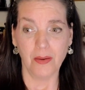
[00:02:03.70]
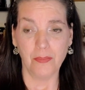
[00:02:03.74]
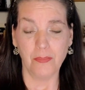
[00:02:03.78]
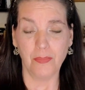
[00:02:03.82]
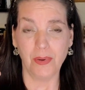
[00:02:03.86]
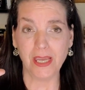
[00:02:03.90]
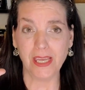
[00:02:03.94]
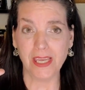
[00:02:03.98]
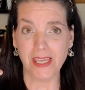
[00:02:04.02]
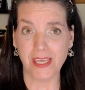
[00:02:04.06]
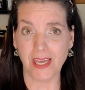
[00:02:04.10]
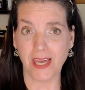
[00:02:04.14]

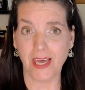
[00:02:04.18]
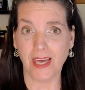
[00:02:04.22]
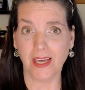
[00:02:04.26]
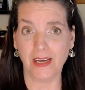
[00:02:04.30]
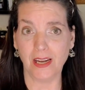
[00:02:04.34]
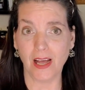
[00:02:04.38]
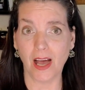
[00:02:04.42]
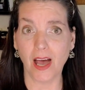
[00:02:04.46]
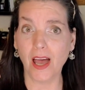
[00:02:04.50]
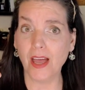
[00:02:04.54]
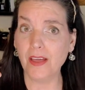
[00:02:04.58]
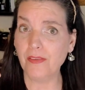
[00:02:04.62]
but
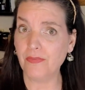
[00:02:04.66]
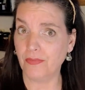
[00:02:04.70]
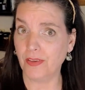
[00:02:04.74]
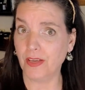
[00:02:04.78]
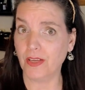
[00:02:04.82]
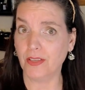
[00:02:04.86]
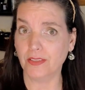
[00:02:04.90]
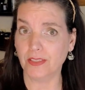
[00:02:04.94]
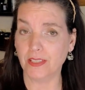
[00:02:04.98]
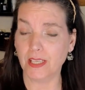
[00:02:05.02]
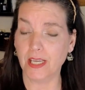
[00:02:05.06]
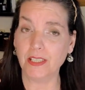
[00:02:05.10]
yet I
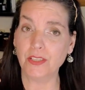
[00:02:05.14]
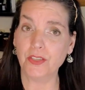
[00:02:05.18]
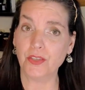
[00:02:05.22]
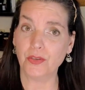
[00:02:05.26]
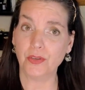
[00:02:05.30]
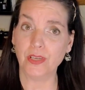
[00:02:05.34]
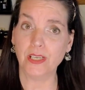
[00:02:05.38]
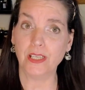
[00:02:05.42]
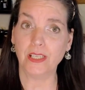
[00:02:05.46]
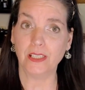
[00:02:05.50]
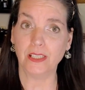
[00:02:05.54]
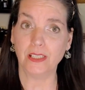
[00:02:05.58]
felt they
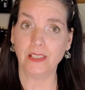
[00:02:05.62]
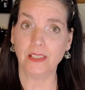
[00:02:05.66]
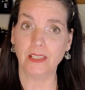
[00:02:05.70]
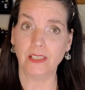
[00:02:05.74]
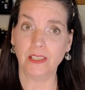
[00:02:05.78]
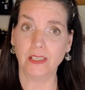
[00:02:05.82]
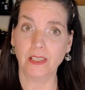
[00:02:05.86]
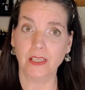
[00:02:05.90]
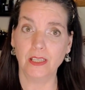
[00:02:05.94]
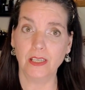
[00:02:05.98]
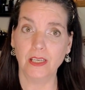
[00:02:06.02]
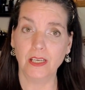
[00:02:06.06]
treated
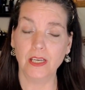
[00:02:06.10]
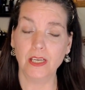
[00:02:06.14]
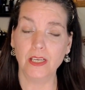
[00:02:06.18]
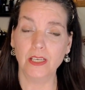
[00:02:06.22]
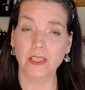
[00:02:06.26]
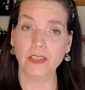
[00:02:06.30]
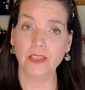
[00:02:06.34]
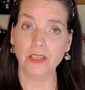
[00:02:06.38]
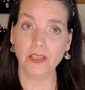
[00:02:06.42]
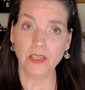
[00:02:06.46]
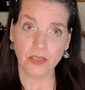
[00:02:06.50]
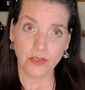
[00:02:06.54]

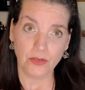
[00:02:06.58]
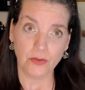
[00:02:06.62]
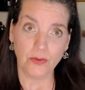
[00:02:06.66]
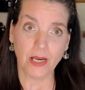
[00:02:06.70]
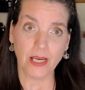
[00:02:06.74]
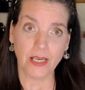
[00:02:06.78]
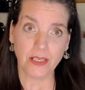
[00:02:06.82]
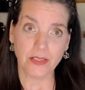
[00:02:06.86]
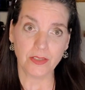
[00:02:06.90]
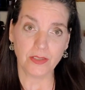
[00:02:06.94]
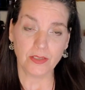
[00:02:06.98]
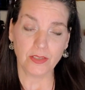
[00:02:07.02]
the
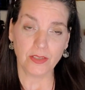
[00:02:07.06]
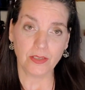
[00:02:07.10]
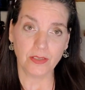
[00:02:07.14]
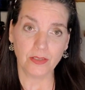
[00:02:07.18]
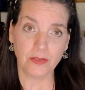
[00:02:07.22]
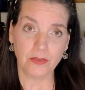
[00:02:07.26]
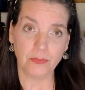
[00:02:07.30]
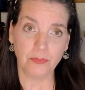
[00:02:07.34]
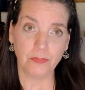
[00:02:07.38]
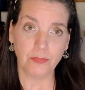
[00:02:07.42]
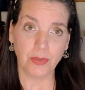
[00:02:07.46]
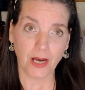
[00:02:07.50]
US
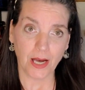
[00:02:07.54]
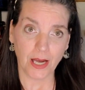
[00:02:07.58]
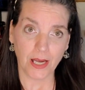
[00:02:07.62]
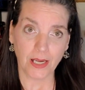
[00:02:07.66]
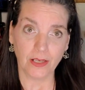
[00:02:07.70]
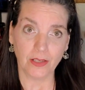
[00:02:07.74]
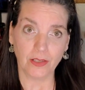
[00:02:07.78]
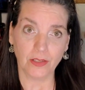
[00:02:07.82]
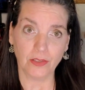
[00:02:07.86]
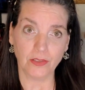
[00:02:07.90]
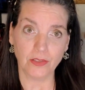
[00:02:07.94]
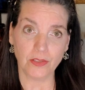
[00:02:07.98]

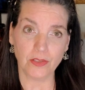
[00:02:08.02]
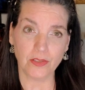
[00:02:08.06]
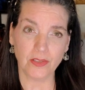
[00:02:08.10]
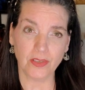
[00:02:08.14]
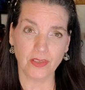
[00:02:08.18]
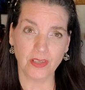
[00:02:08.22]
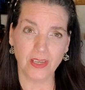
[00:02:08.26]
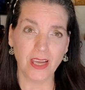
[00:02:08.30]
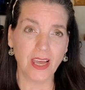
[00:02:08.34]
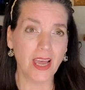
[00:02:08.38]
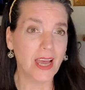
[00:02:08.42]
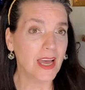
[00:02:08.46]
buyers
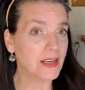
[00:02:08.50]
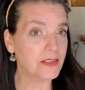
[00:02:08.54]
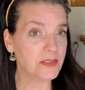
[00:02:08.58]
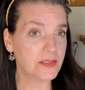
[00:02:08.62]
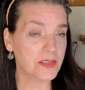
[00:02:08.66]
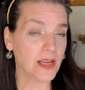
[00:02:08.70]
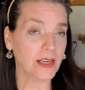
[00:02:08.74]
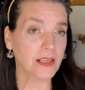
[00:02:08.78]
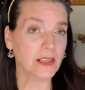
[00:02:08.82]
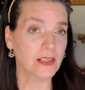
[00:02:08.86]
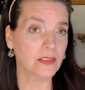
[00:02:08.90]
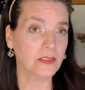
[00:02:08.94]
as
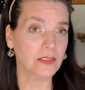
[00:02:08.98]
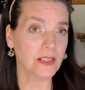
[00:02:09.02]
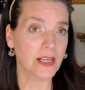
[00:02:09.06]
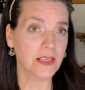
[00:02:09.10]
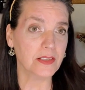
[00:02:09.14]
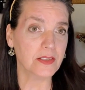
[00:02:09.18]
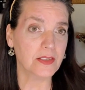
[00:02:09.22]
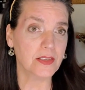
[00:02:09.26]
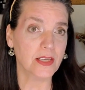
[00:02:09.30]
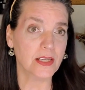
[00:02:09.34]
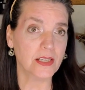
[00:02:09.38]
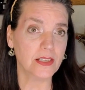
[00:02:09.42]
second
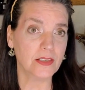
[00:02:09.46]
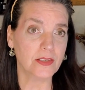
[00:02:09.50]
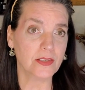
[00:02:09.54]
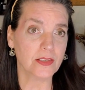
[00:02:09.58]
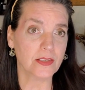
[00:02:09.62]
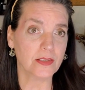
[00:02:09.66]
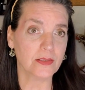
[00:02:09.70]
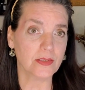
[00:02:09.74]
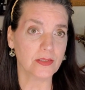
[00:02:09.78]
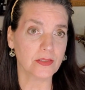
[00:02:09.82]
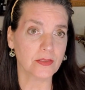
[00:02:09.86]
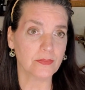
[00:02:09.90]
class
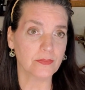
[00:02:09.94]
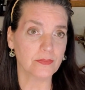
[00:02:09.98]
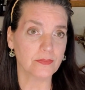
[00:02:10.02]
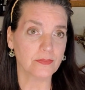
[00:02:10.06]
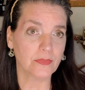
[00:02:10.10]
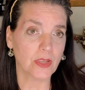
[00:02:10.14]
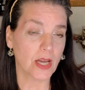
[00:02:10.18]
citizens.